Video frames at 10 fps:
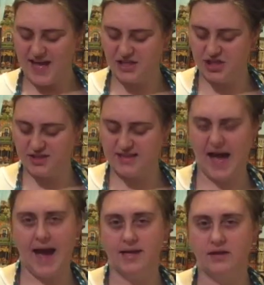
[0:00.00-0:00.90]
It's just
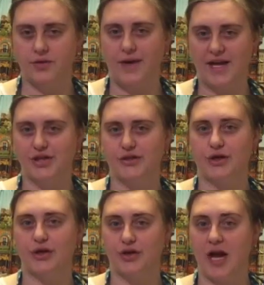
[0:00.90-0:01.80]
to add a little
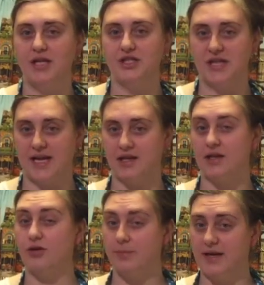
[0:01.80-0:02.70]
extra crunch and a
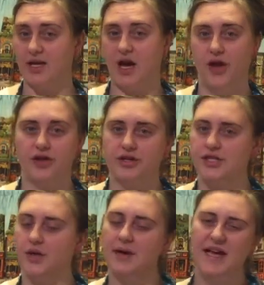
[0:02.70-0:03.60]
little bit of color,
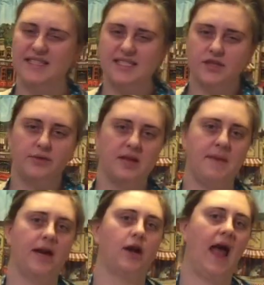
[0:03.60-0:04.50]
so it doesn't really
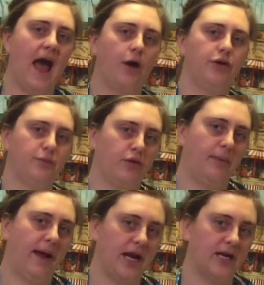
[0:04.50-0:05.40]
matter how you
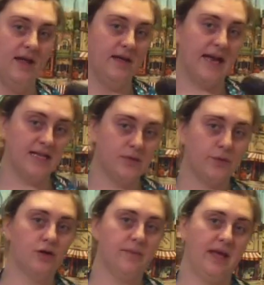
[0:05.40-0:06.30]
prepare it. Next,
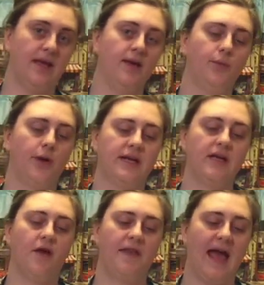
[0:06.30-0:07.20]
we're going to be
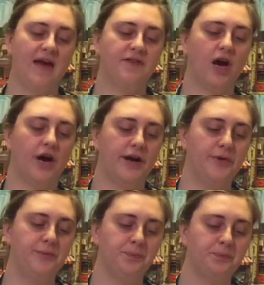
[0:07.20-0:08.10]
working on the avocado.